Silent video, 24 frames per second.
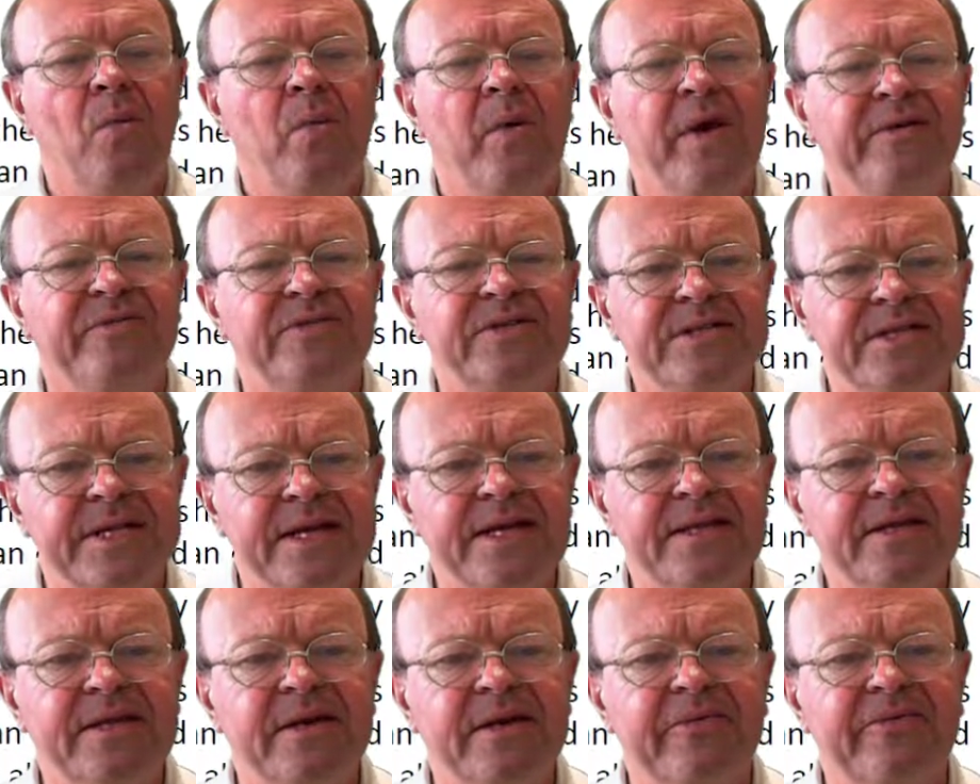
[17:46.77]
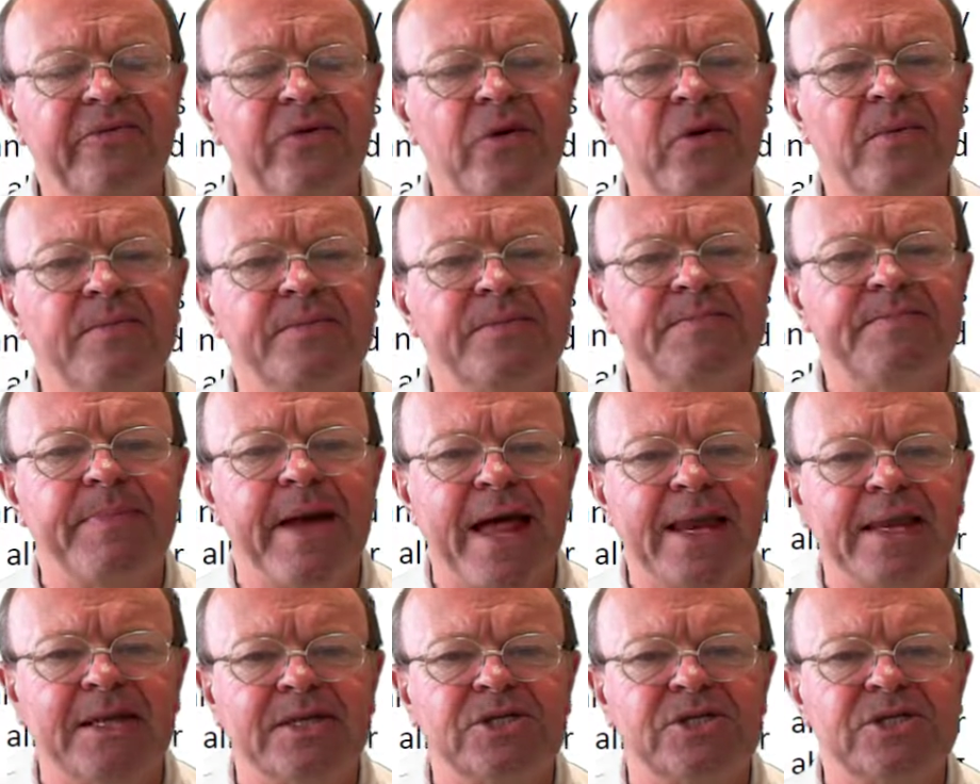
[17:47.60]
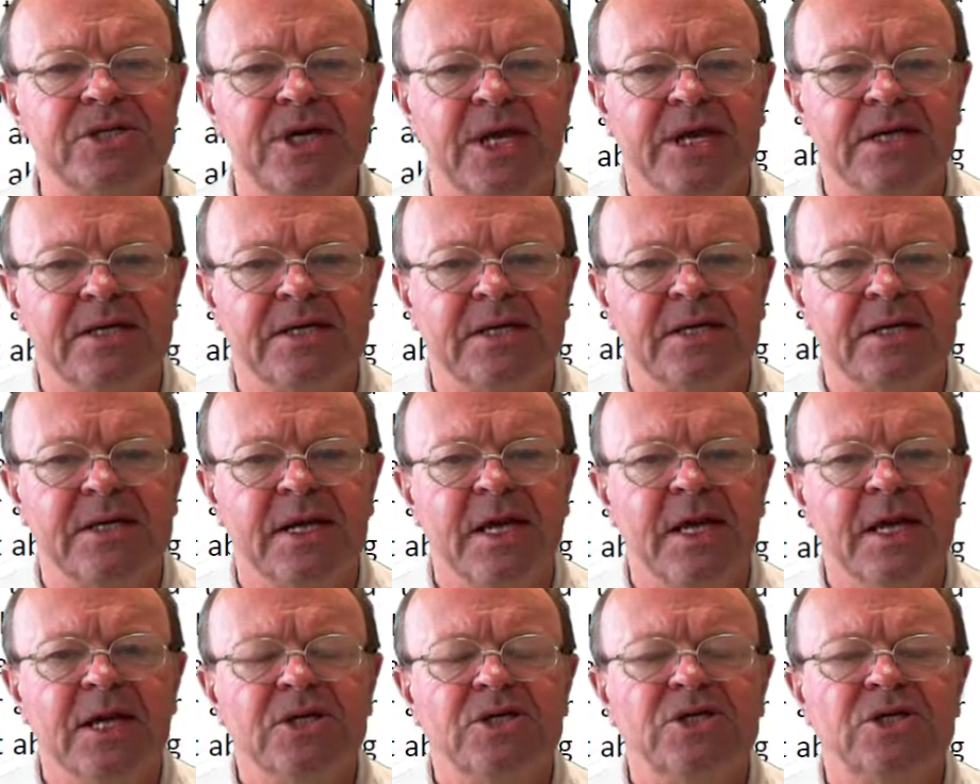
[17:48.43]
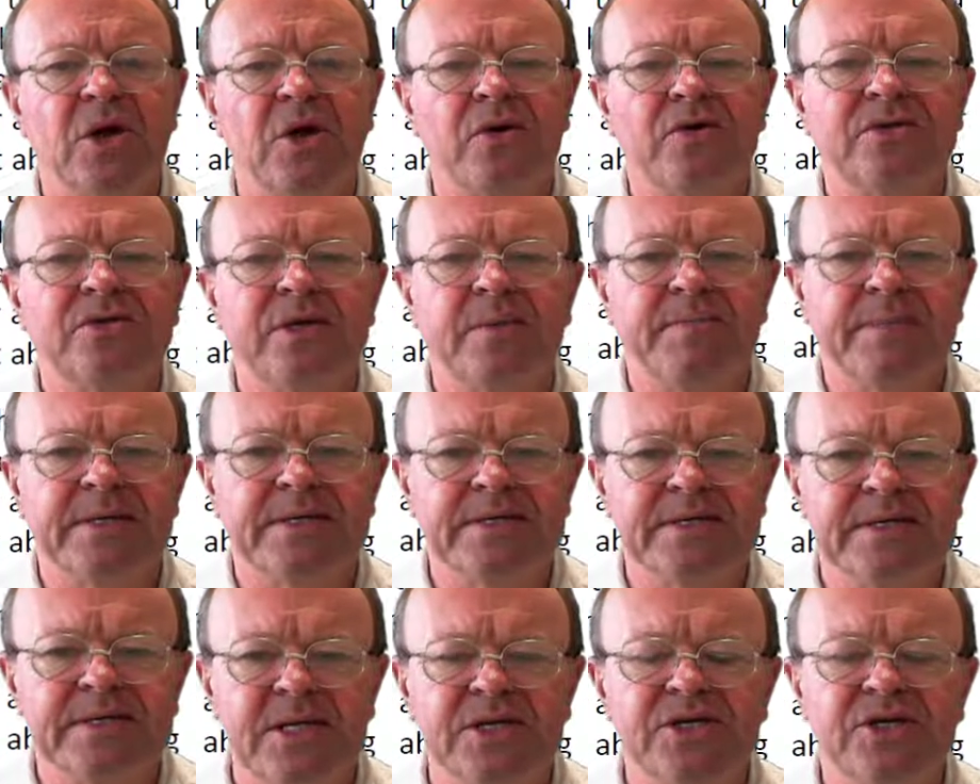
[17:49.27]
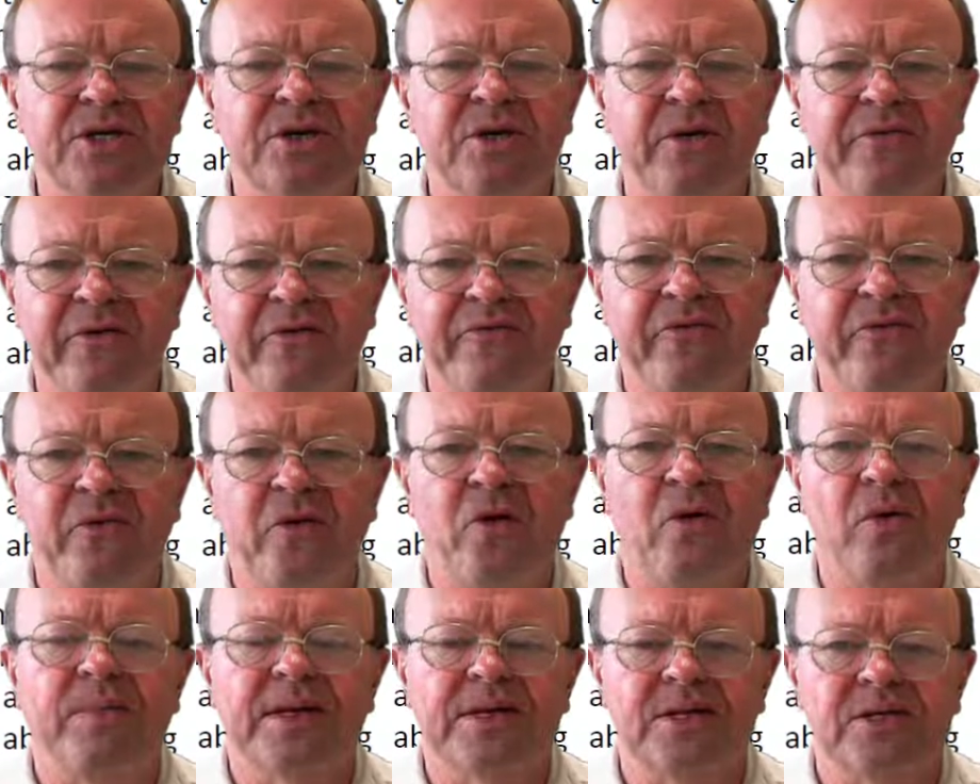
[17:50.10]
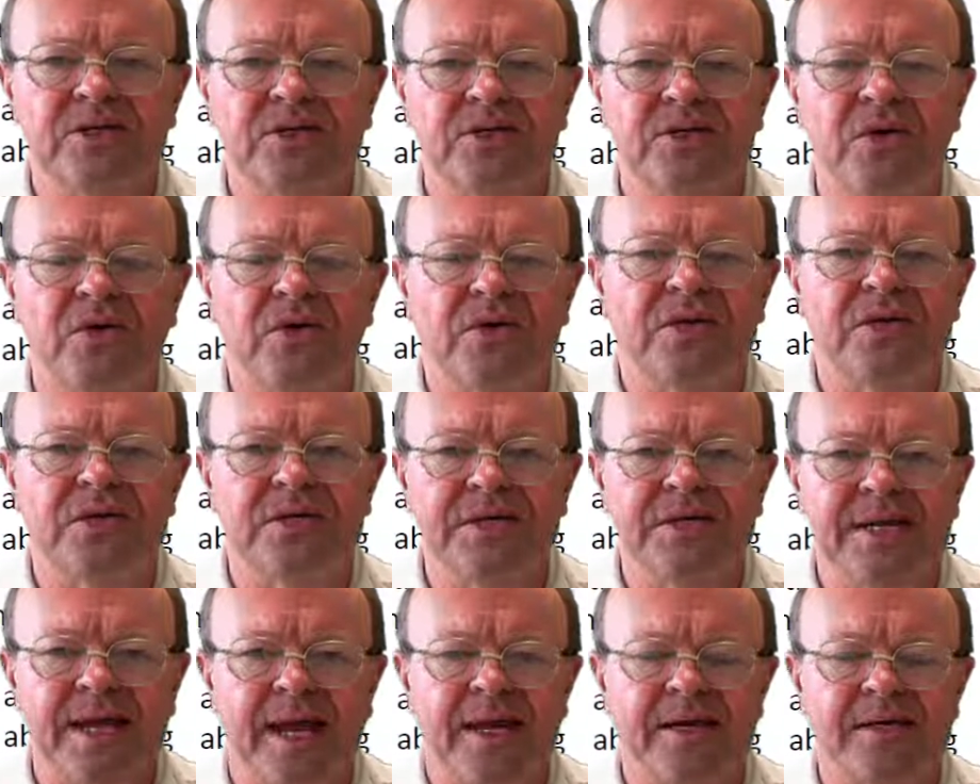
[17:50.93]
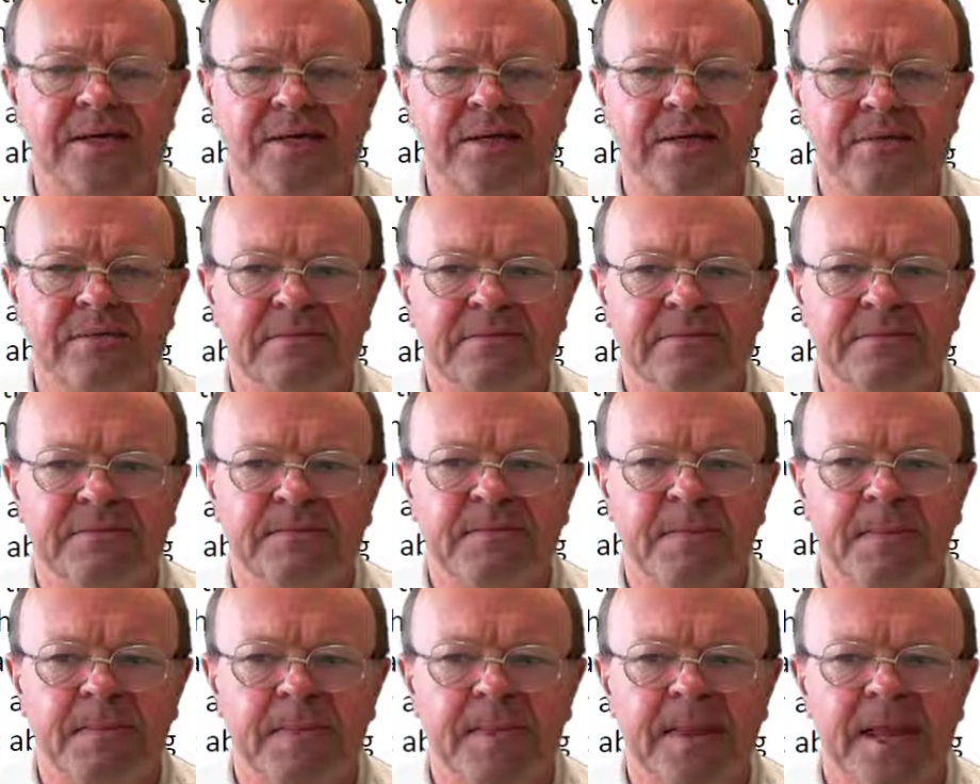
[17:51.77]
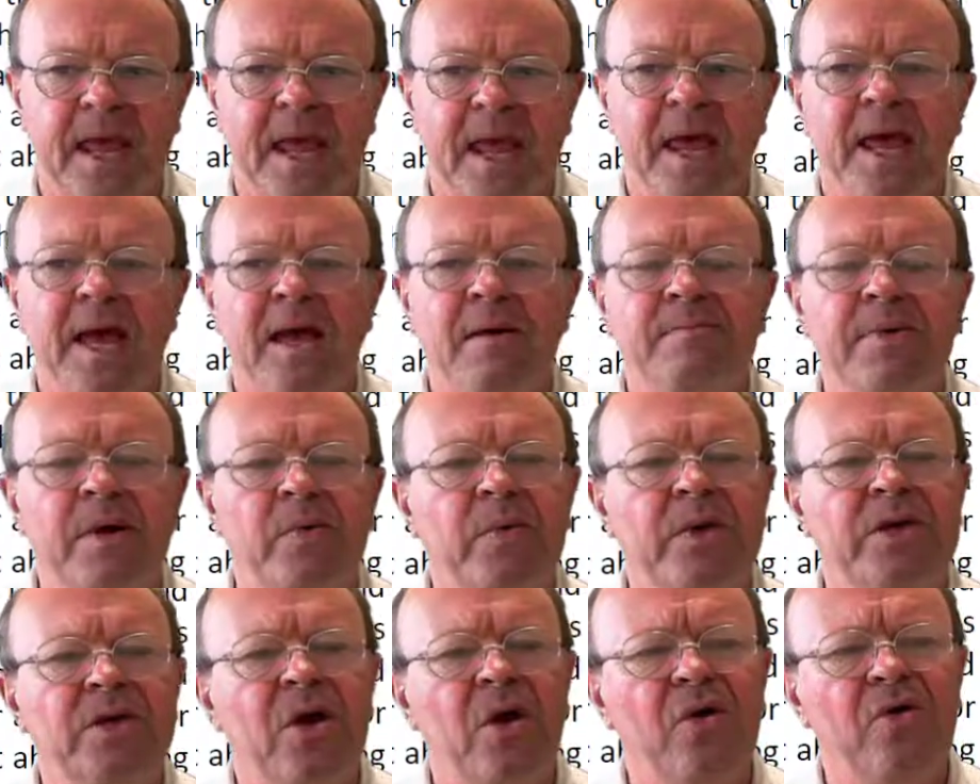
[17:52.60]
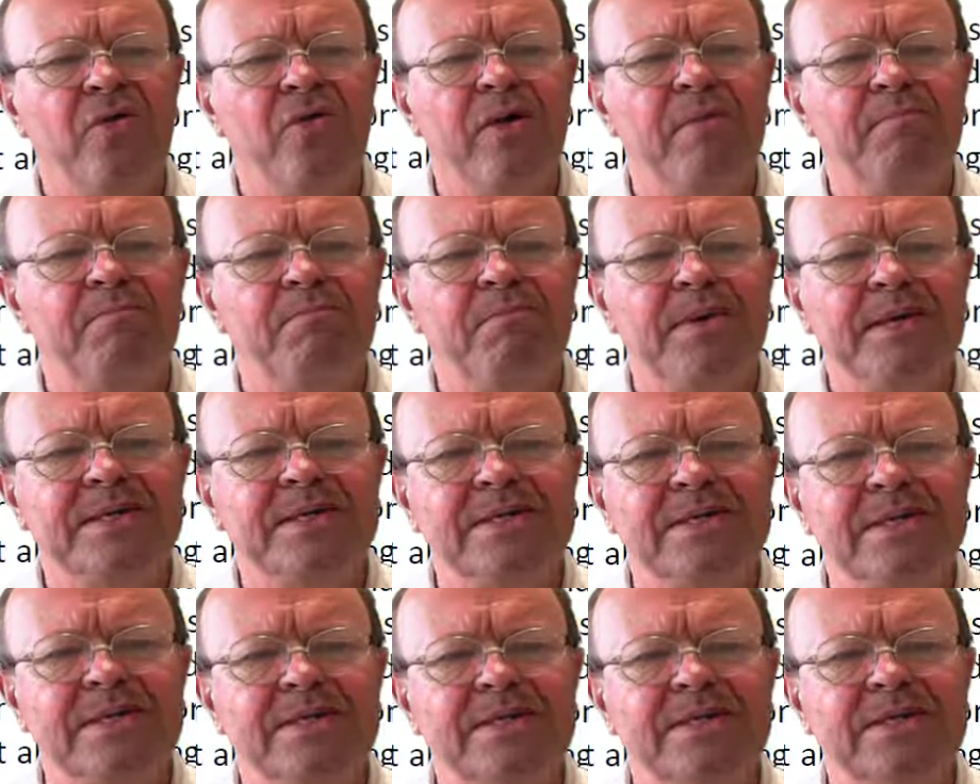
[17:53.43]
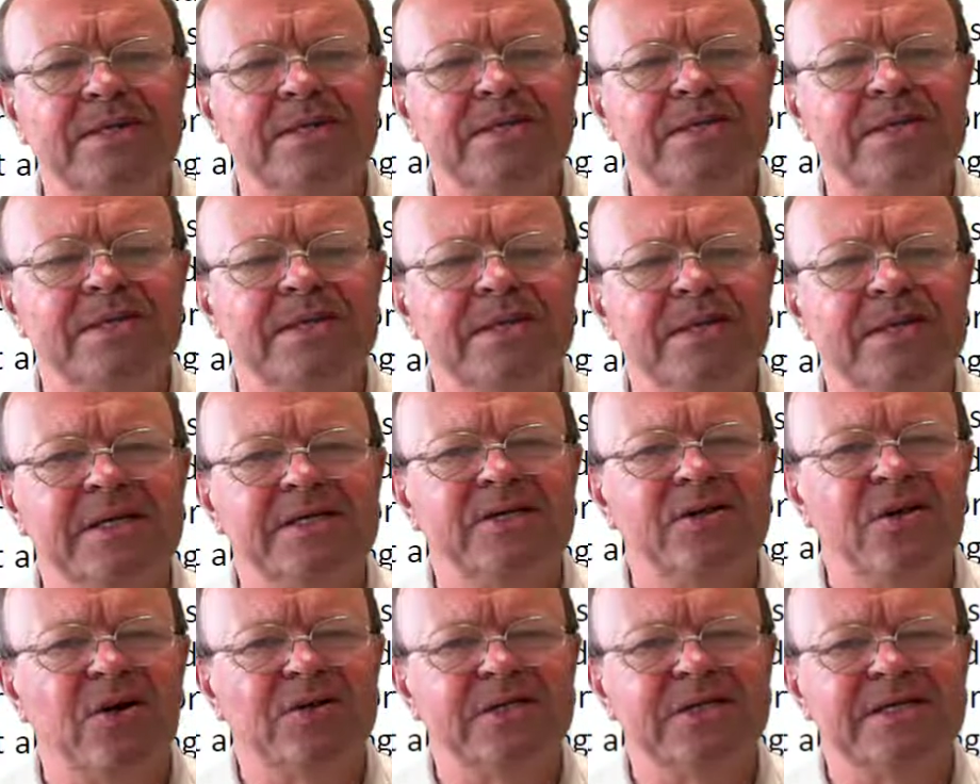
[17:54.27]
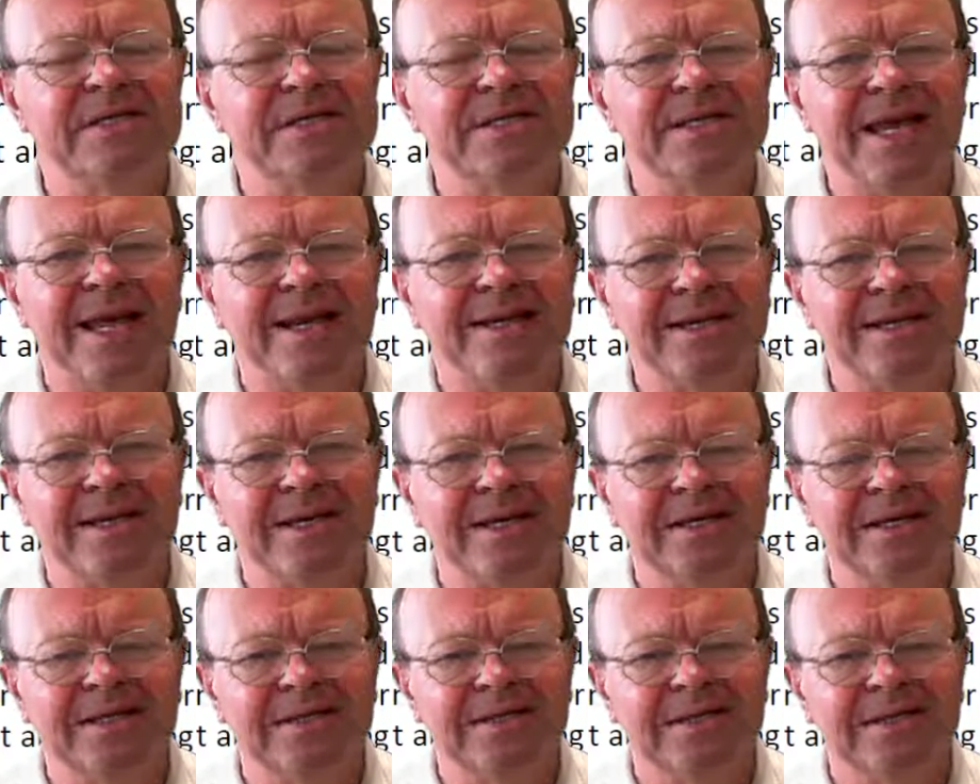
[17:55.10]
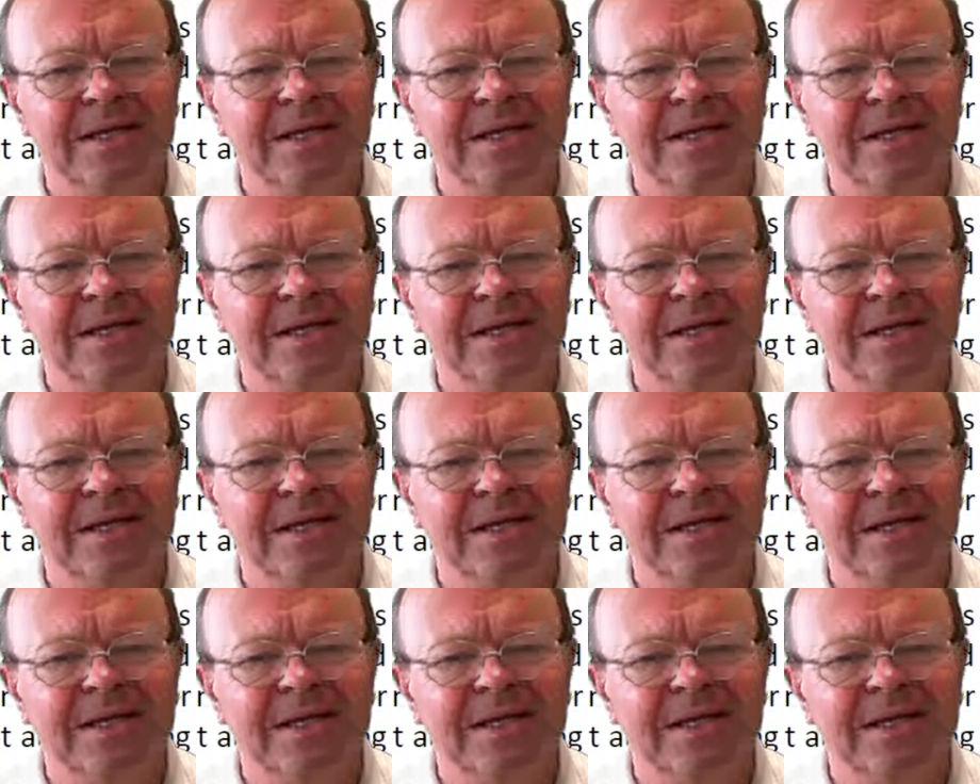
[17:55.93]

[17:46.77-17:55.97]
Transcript: We have seen that a firm's balance sheet shows the position of a firm at a certain date. But we know that business is not static.